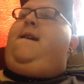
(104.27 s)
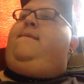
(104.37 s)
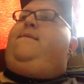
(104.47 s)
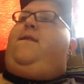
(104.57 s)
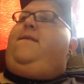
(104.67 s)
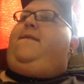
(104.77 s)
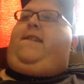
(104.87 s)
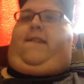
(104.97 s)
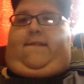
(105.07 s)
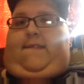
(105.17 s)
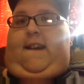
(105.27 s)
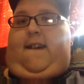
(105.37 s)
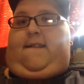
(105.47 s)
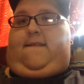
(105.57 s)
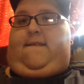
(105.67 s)
more videos
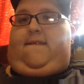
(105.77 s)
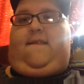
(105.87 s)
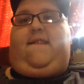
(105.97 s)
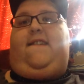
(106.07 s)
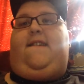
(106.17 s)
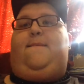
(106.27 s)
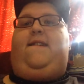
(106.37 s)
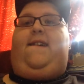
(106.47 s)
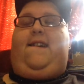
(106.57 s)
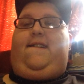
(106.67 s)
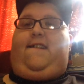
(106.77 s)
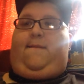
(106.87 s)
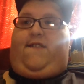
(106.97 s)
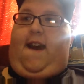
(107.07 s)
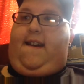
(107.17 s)
now, since I've been getting
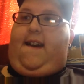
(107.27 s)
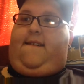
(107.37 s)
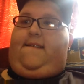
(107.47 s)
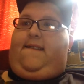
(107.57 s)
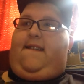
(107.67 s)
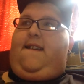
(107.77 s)
some shout outs,